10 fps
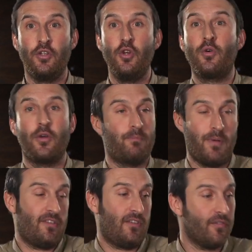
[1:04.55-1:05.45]
you could
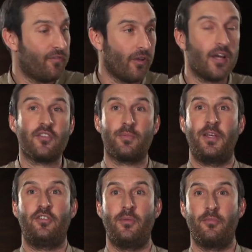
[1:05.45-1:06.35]
basically fly a
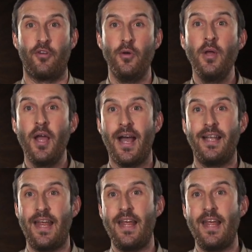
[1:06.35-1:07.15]
spaceship through and